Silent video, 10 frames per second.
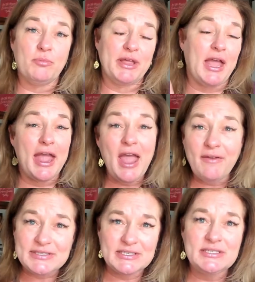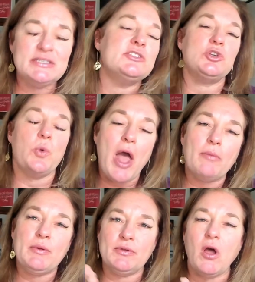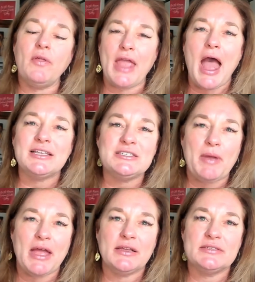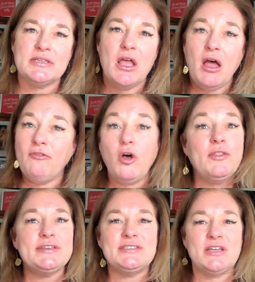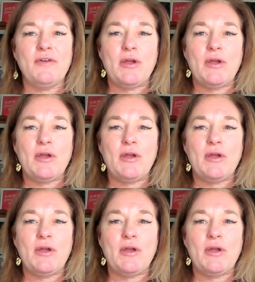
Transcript: Like I have assistants who help me with all the aspects of all this stuff.